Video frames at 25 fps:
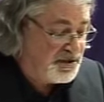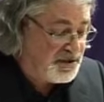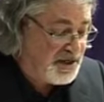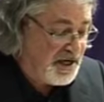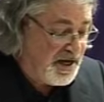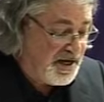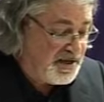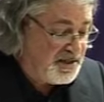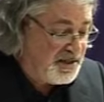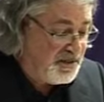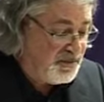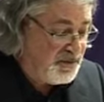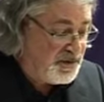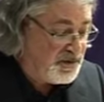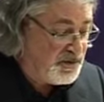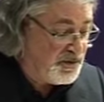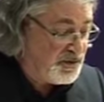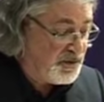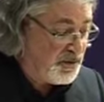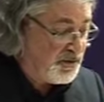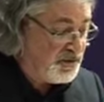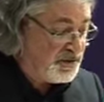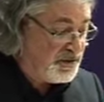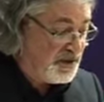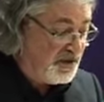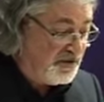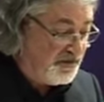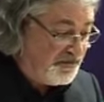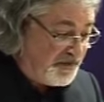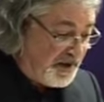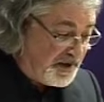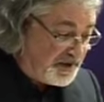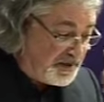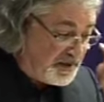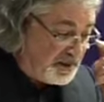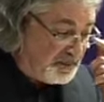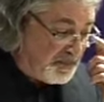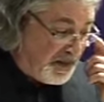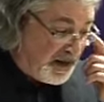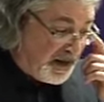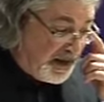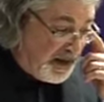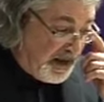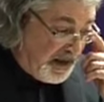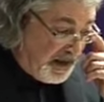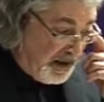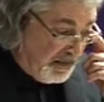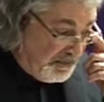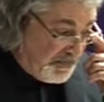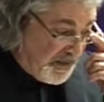Society, which was also funded by
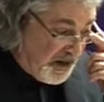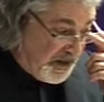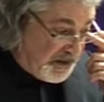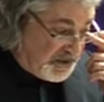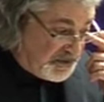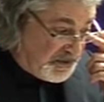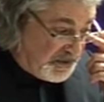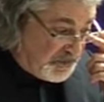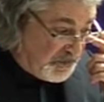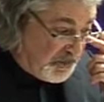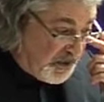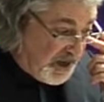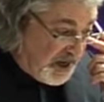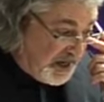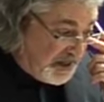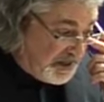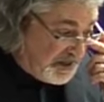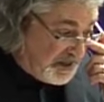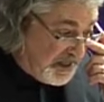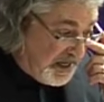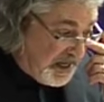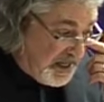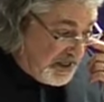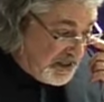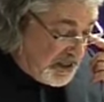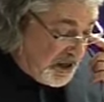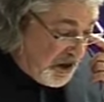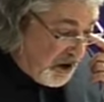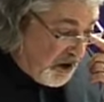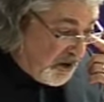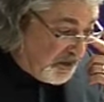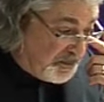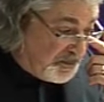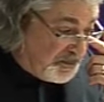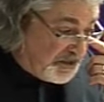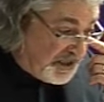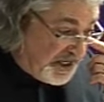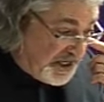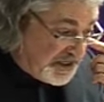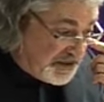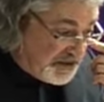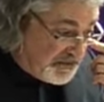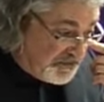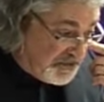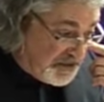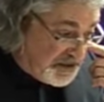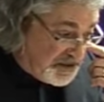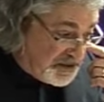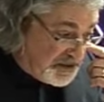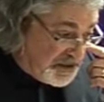Martin White, the object
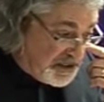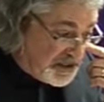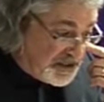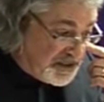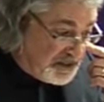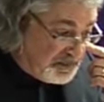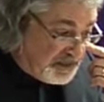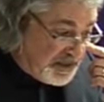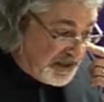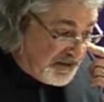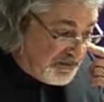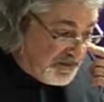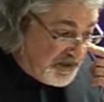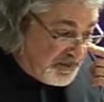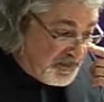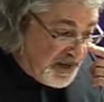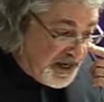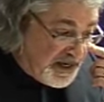of this discipline